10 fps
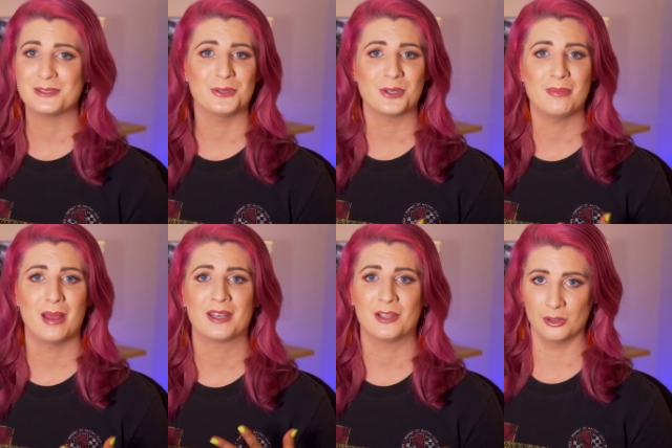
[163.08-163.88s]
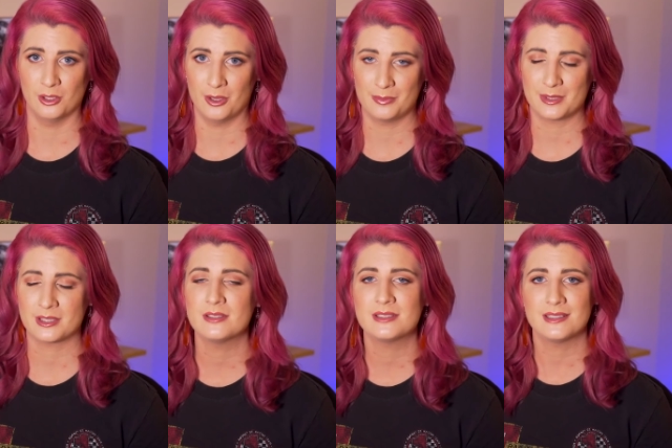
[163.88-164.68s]
talk about a lot
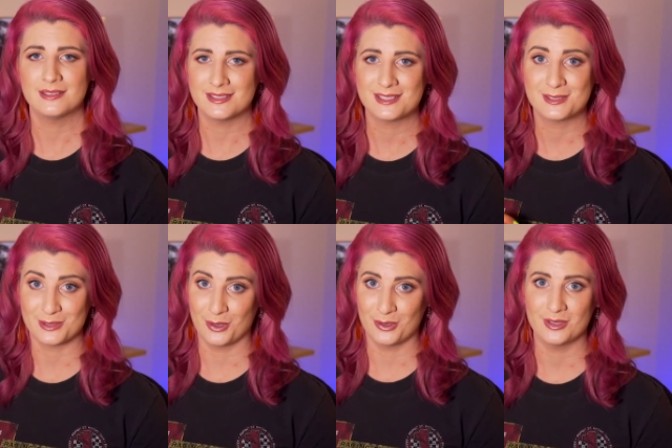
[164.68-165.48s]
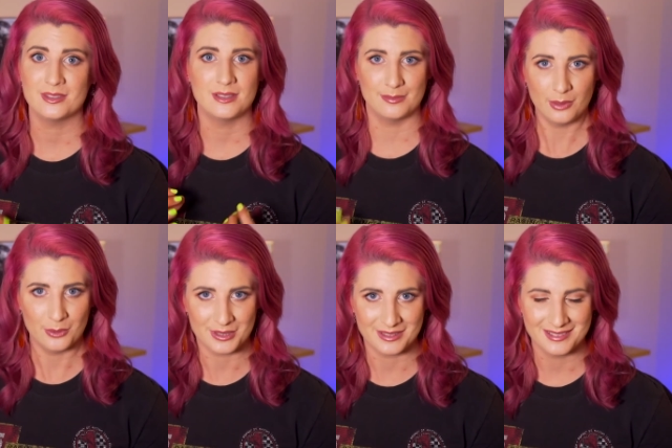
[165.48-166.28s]
because it is so
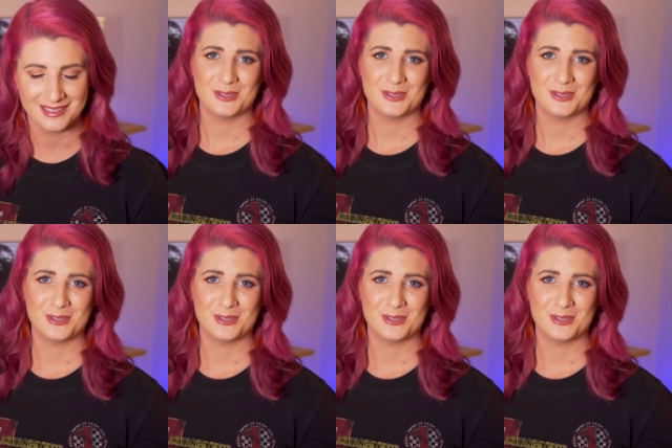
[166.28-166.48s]
important.